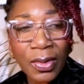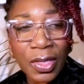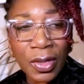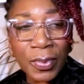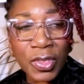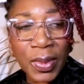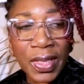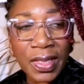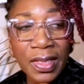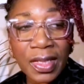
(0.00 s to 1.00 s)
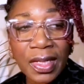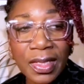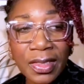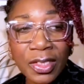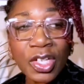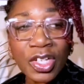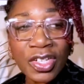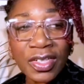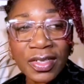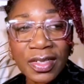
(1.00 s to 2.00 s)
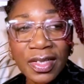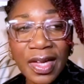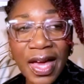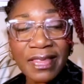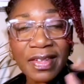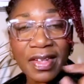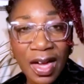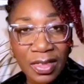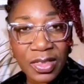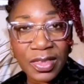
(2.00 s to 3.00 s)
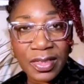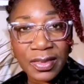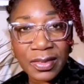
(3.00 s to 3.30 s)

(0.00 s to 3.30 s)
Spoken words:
you know, between the good and the not good